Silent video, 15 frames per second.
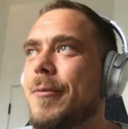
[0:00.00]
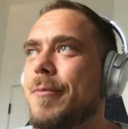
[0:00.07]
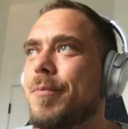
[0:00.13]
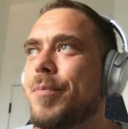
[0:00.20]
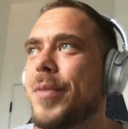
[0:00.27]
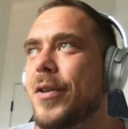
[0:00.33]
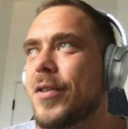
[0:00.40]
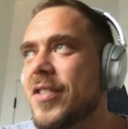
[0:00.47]

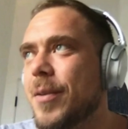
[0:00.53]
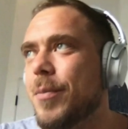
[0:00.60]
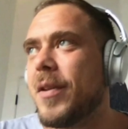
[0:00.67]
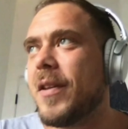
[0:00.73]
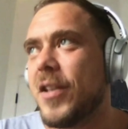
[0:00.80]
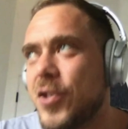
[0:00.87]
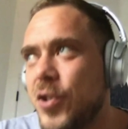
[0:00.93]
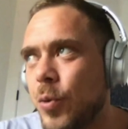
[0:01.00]
build something
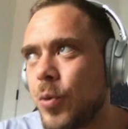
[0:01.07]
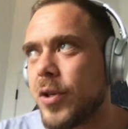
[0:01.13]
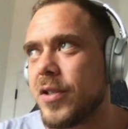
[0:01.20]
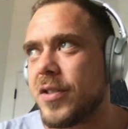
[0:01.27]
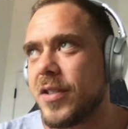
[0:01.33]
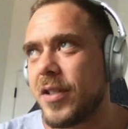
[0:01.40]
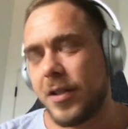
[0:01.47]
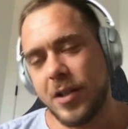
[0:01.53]
that's
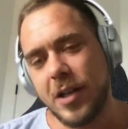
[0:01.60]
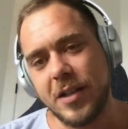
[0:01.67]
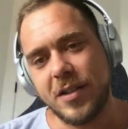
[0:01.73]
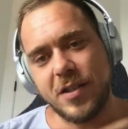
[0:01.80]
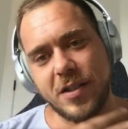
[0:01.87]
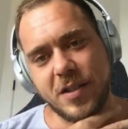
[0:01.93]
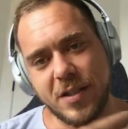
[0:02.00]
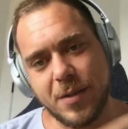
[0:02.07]
yours, not
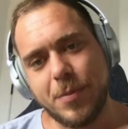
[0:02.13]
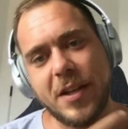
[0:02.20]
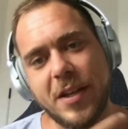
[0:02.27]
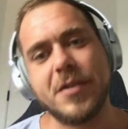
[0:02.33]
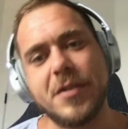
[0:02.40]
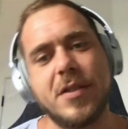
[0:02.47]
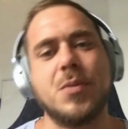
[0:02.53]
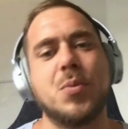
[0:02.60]
just somebody
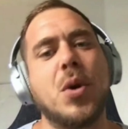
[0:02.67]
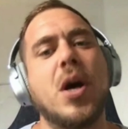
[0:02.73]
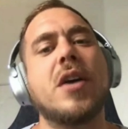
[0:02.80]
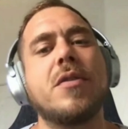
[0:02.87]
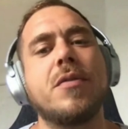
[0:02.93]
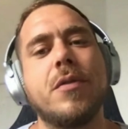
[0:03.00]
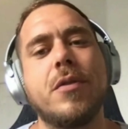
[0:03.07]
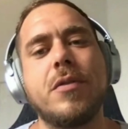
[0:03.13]
else's
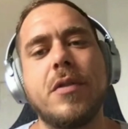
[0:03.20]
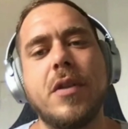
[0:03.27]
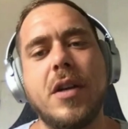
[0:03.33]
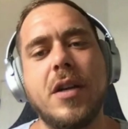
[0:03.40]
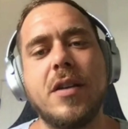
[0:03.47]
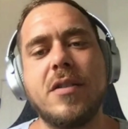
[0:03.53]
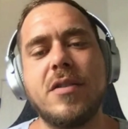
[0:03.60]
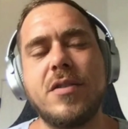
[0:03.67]
walkthrough,
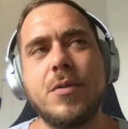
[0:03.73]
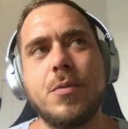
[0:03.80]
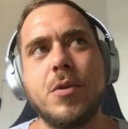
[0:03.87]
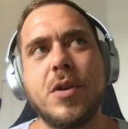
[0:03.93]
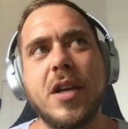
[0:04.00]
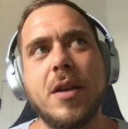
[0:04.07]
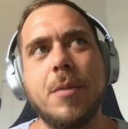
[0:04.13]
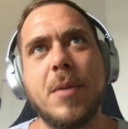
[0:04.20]
and you will
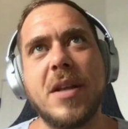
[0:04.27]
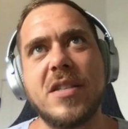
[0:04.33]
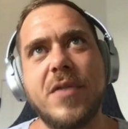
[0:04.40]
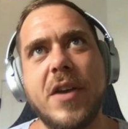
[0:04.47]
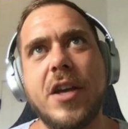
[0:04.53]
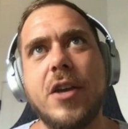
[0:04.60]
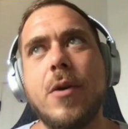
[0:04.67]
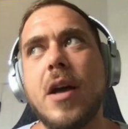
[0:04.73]
get immense
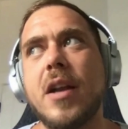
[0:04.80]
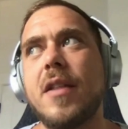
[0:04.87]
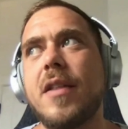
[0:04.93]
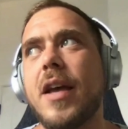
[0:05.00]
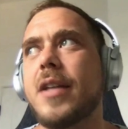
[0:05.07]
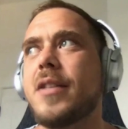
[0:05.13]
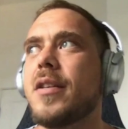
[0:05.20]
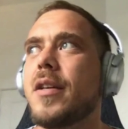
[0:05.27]
value out of
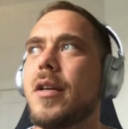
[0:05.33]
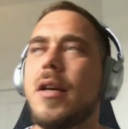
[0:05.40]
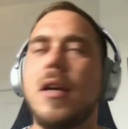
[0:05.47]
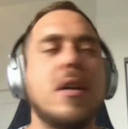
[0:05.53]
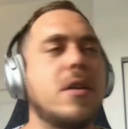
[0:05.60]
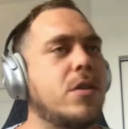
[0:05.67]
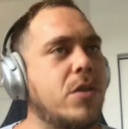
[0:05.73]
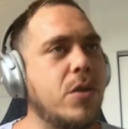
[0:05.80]
that.
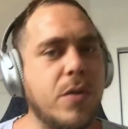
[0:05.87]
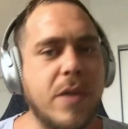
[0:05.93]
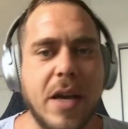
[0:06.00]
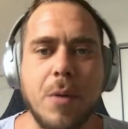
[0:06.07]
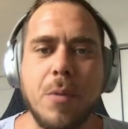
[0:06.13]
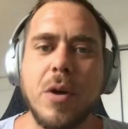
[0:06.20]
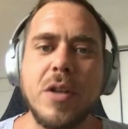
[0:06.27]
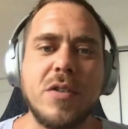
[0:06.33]
do
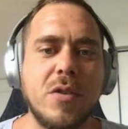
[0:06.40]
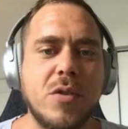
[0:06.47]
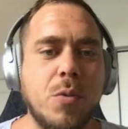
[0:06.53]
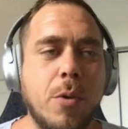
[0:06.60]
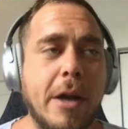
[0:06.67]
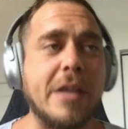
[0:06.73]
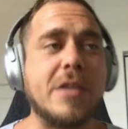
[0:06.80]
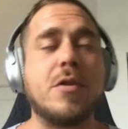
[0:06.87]
that once or
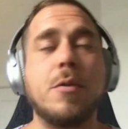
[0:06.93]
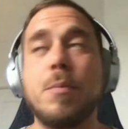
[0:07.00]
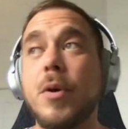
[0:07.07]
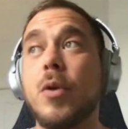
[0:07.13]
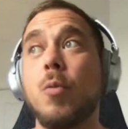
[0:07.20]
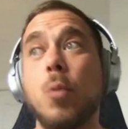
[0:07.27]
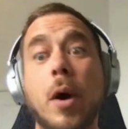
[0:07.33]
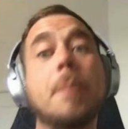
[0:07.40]
twice, or
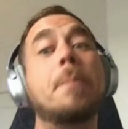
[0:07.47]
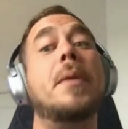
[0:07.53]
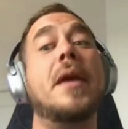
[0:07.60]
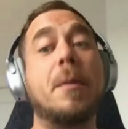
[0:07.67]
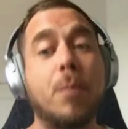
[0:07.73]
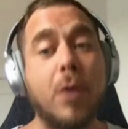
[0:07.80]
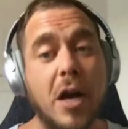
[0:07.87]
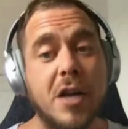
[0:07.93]
build one
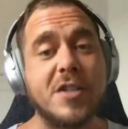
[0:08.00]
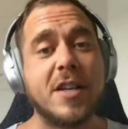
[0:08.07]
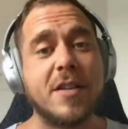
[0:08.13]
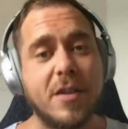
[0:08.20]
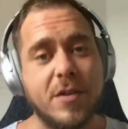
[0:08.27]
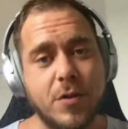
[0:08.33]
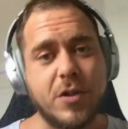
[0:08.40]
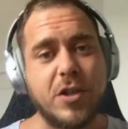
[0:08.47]
big project
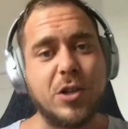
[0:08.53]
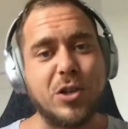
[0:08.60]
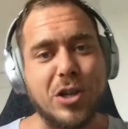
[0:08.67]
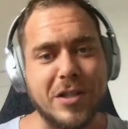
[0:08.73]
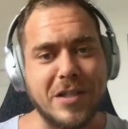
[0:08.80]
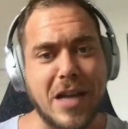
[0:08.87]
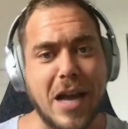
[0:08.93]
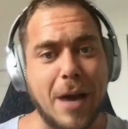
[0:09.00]
that took you a
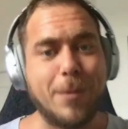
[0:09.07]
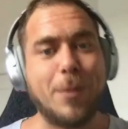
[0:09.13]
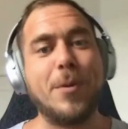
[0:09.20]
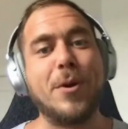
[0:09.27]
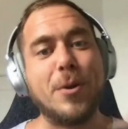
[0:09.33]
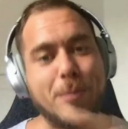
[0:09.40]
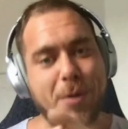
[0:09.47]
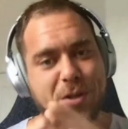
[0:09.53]
long time, or
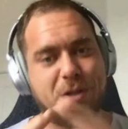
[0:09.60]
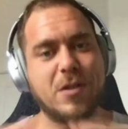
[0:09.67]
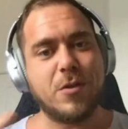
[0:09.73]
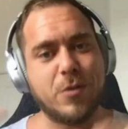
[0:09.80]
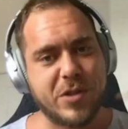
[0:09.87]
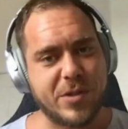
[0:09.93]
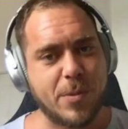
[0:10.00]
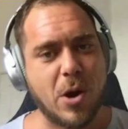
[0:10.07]
build a bunch of
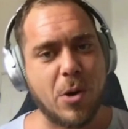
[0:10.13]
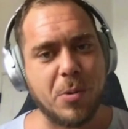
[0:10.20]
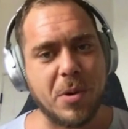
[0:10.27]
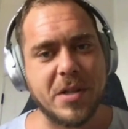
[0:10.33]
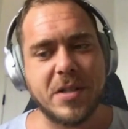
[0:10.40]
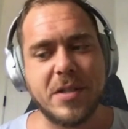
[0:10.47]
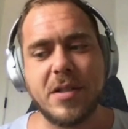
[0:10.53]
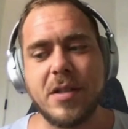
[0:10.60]
little small
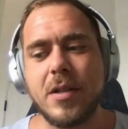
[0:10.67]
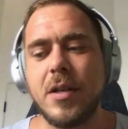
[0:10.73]
ones.